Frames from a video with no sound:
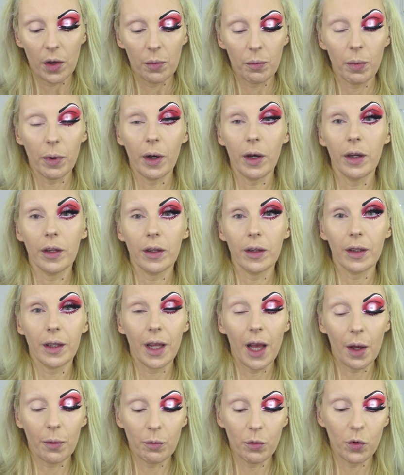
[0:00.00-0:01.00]
but
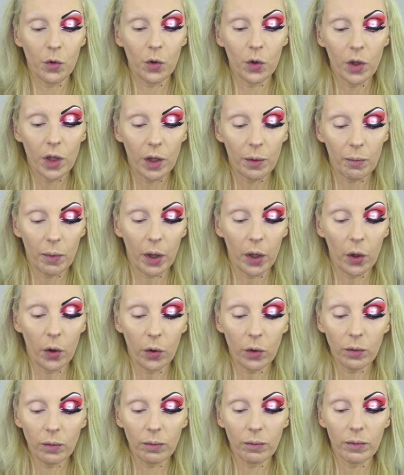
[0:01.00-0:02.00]
I'm doing it my
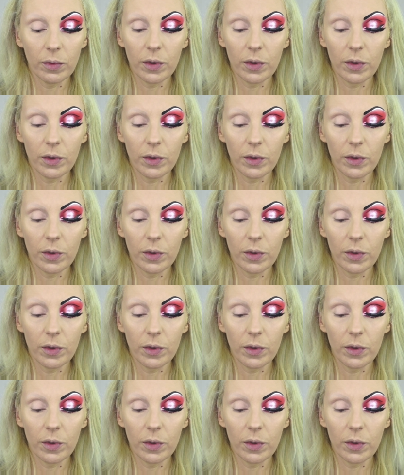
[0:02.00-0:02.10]
own